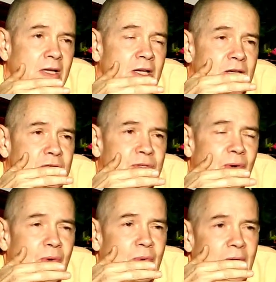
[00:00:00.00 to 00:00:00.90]

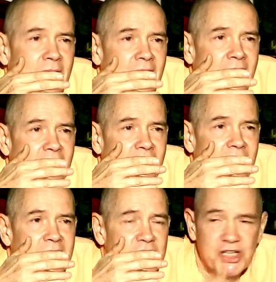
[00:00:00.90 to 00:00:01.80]
So
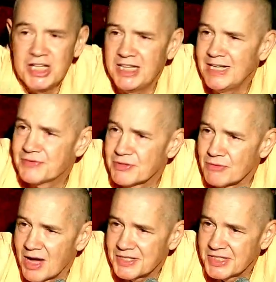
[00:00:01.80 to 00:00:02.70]
she leaves the
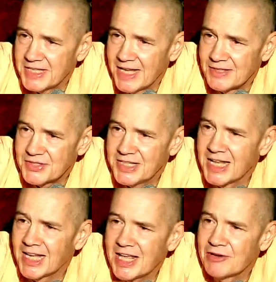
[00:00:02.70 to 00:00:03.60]
rasa dance, and then
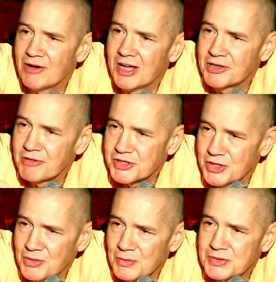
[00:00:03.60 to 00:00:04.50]
later on, Krishna
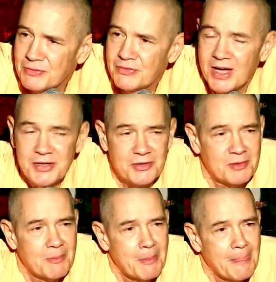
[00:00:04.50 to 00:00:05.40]
goes to find her.
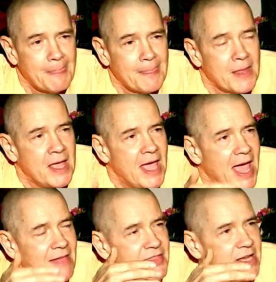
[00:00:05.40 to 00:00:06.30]

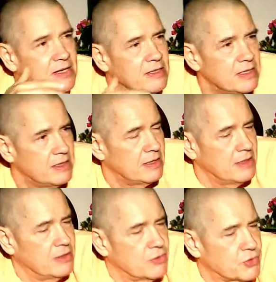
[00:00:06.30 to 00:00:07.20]
And then
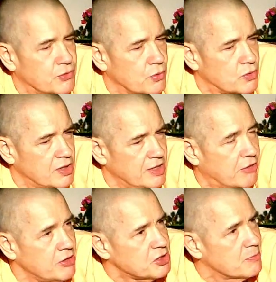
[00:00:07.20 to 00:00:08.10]
the, in the
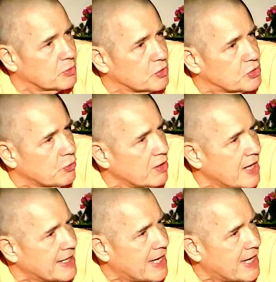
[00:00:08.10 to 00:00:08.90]
Krishna book, the storyline kind of